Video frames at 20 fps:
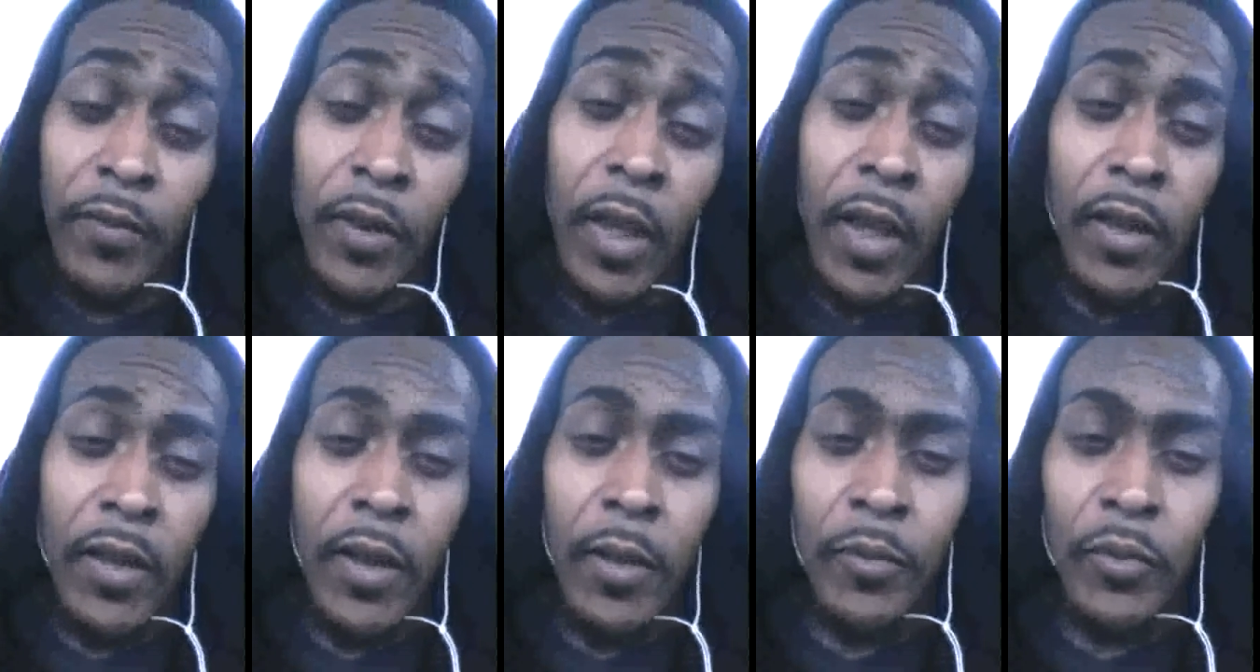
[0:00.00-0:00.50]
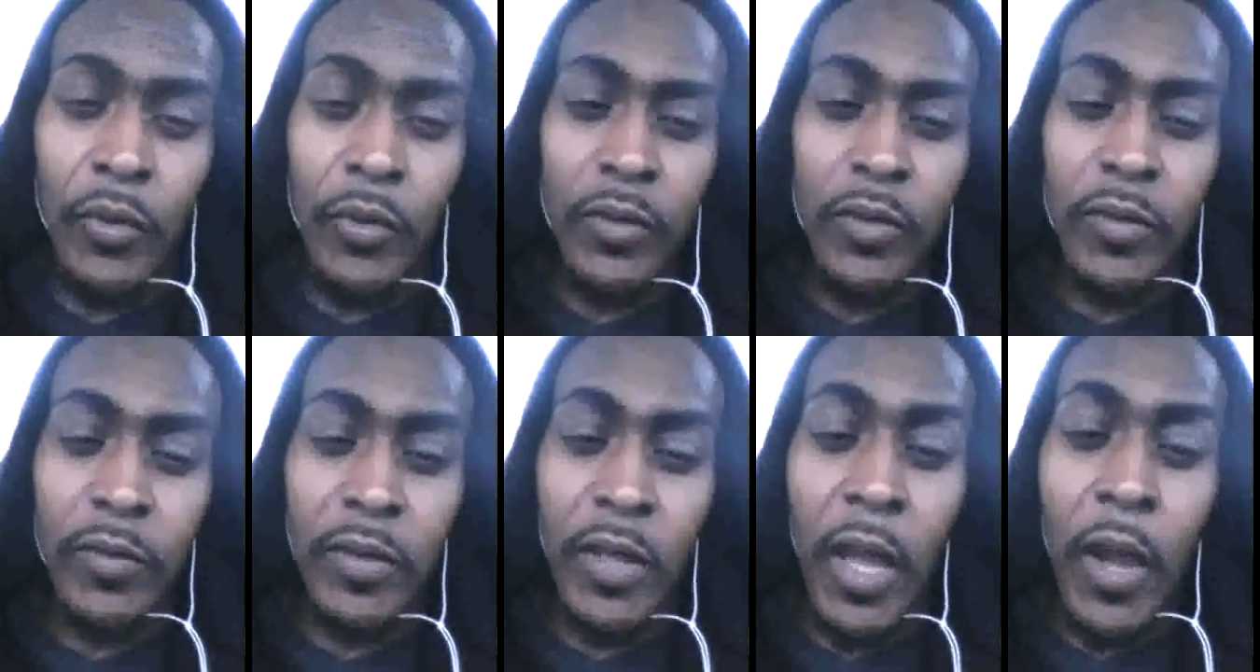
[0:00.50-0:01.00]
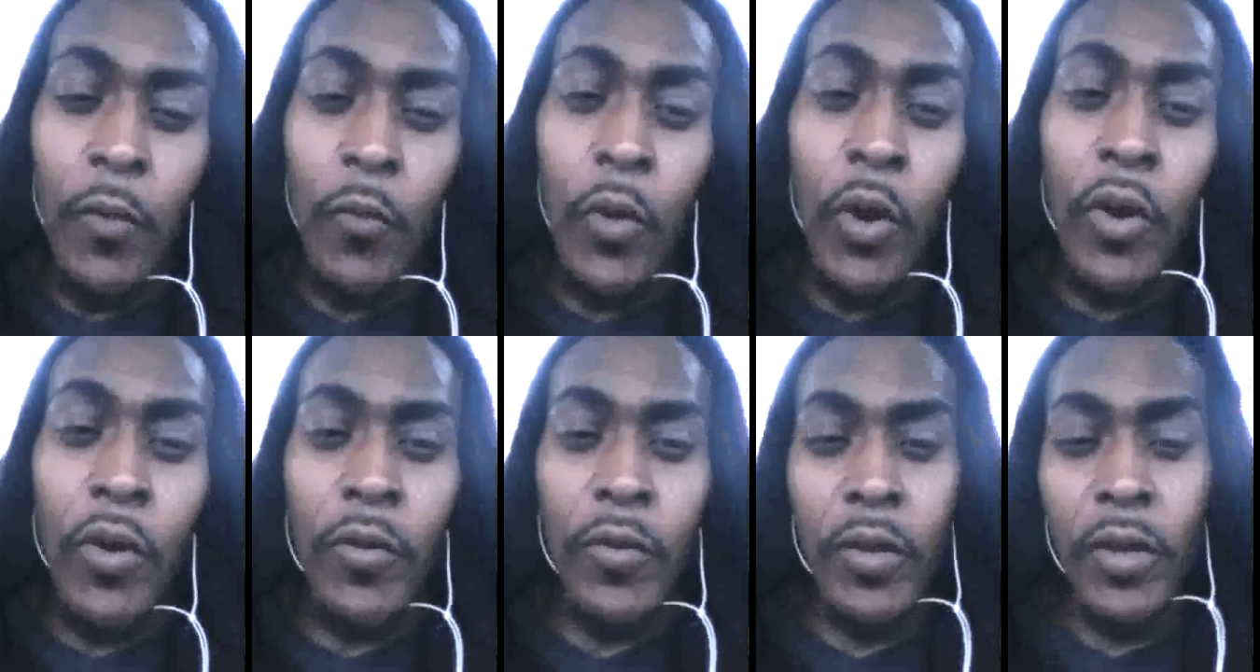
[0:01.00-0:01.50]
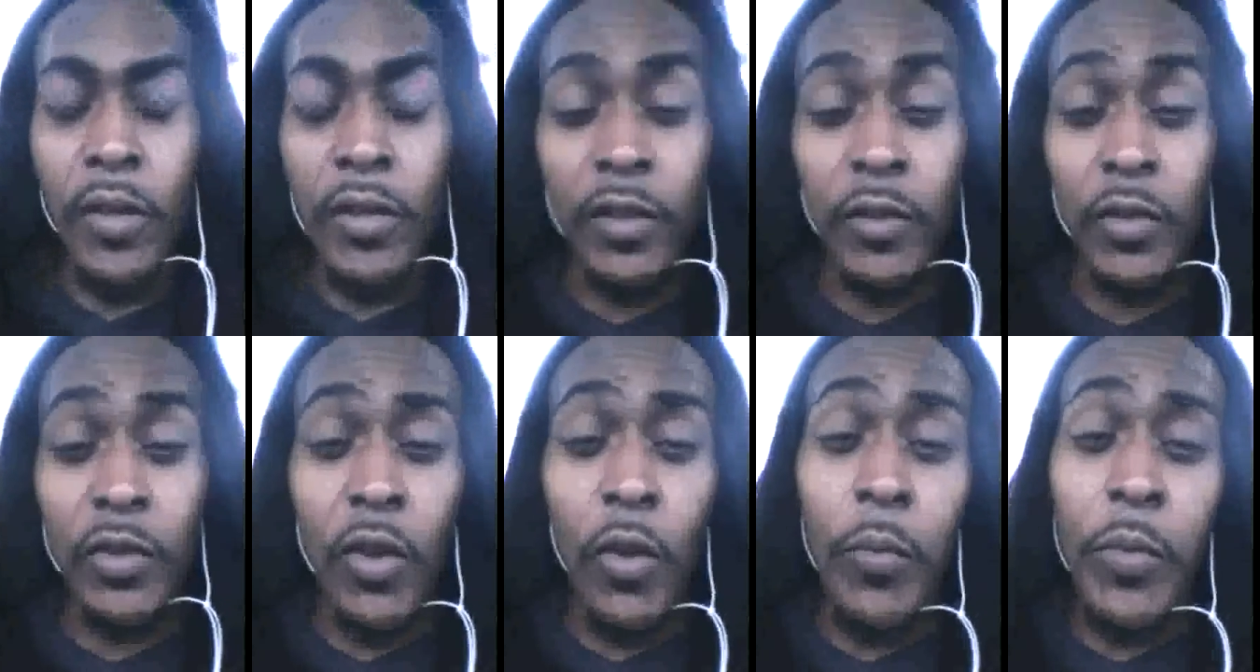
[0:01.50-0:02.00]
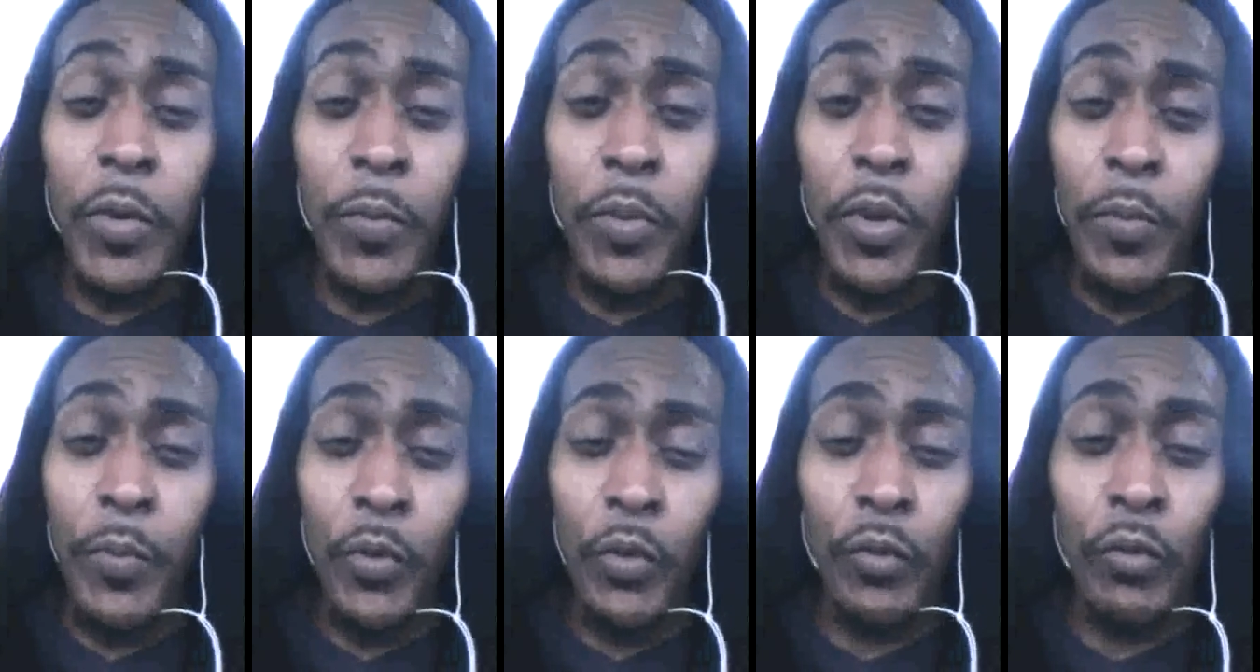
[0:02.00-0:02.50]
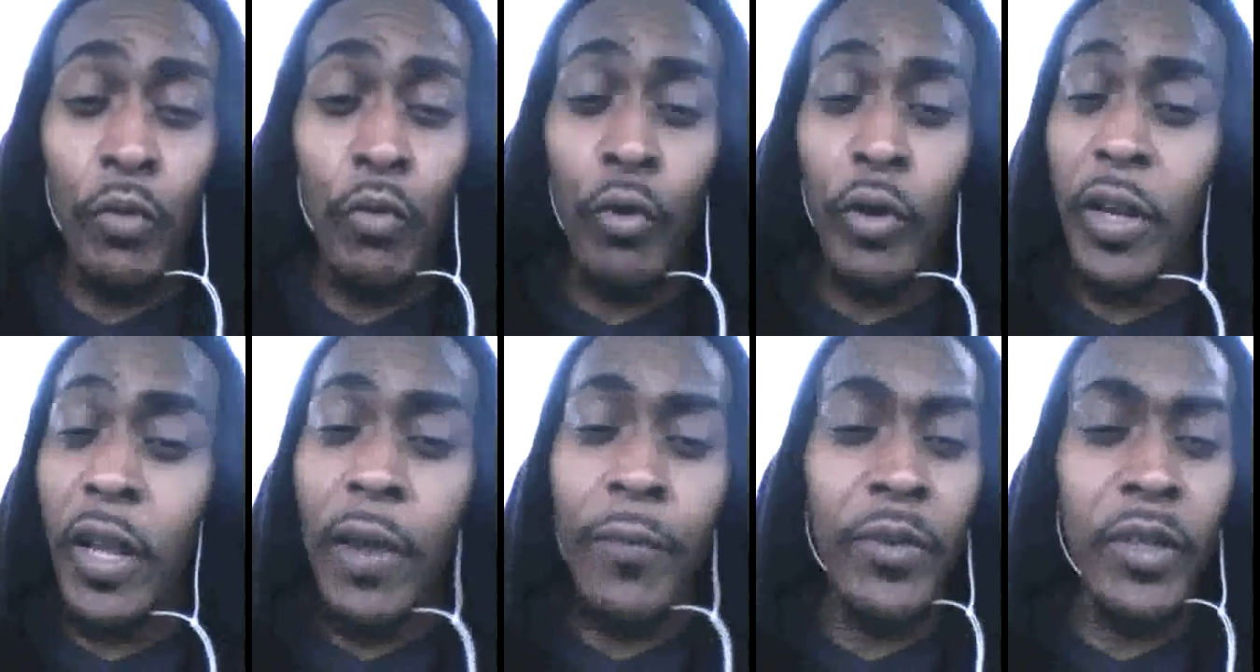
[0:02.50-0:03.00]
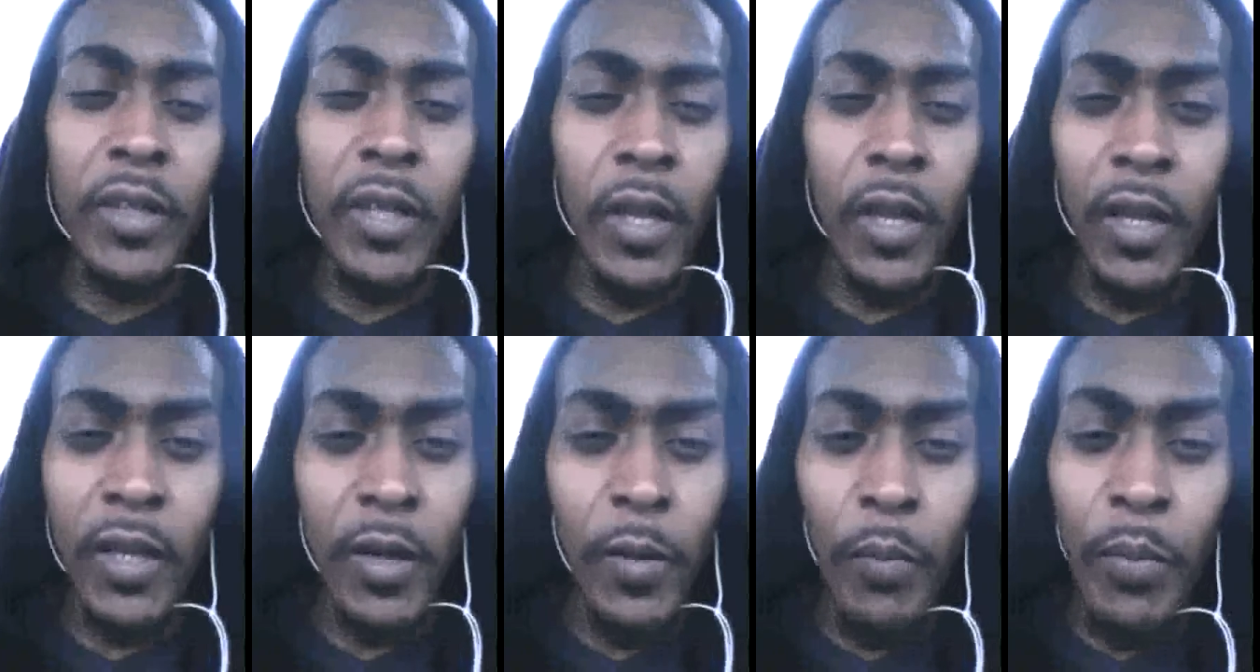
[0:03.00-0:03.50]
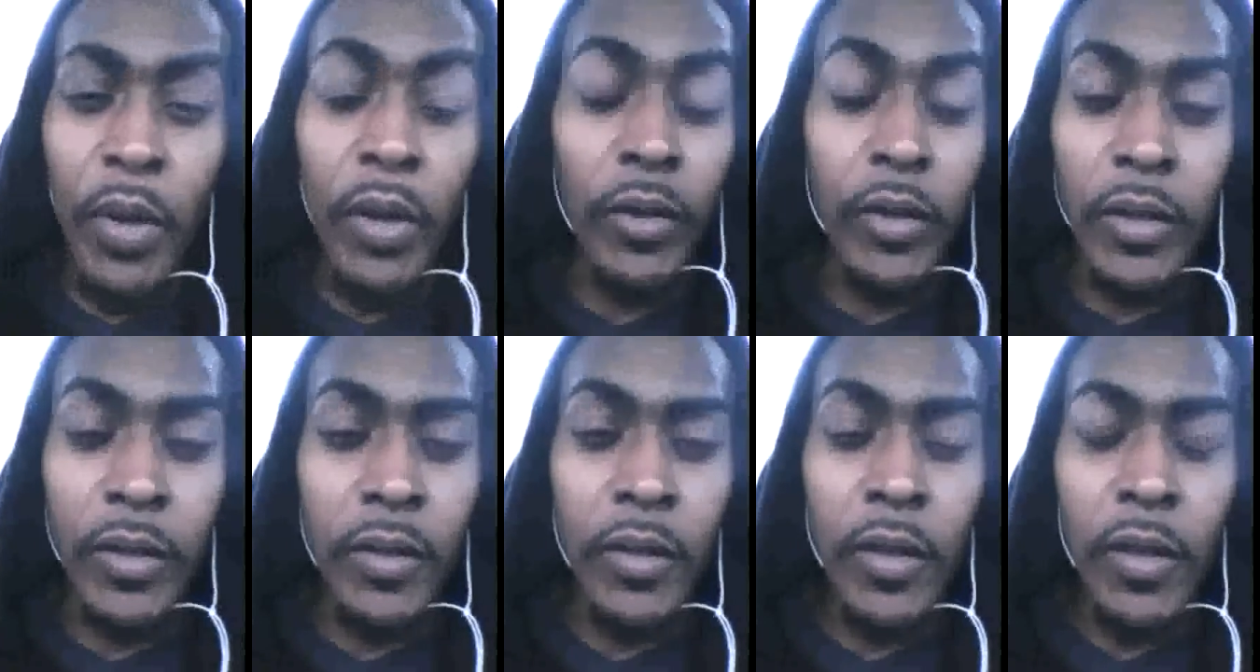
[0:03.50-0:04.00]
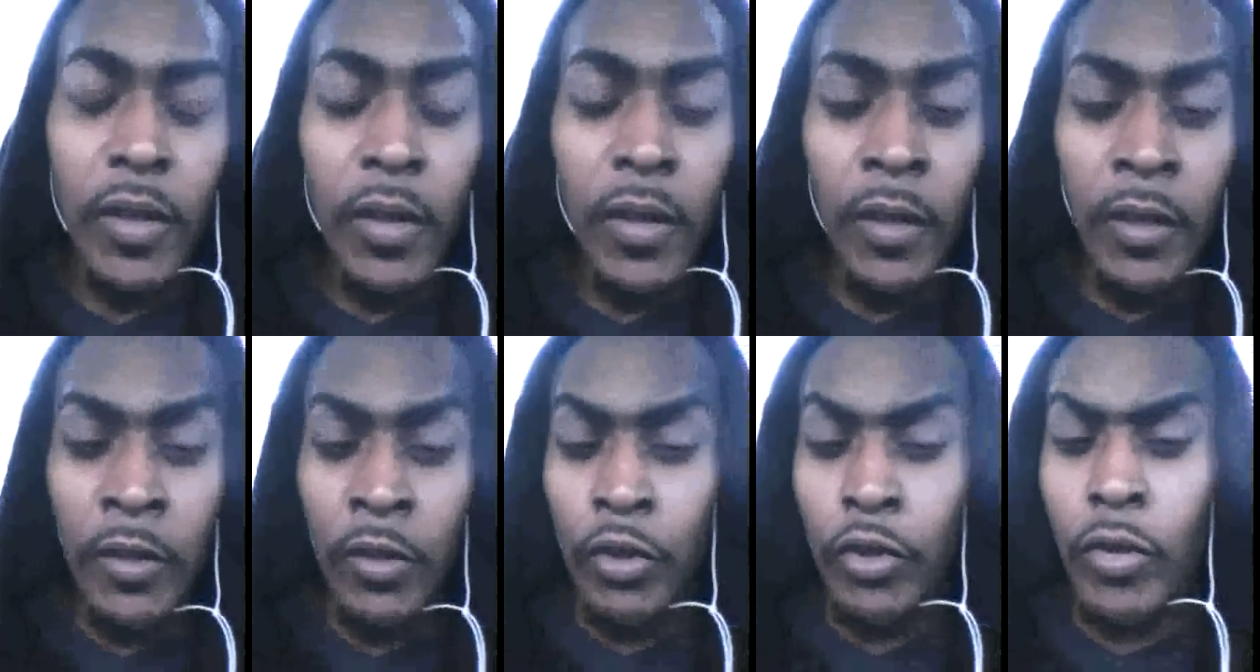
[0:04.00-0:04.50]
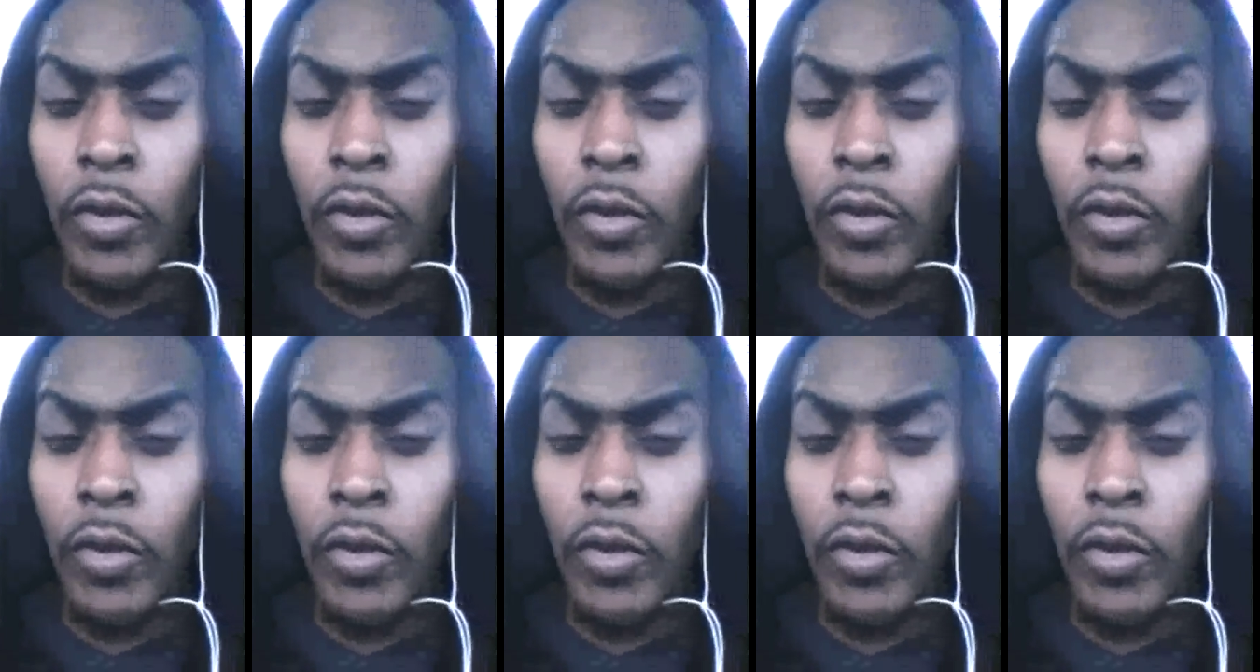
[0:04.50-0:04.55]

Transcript: If not, come through some network because there's going to be people doing everything in the building.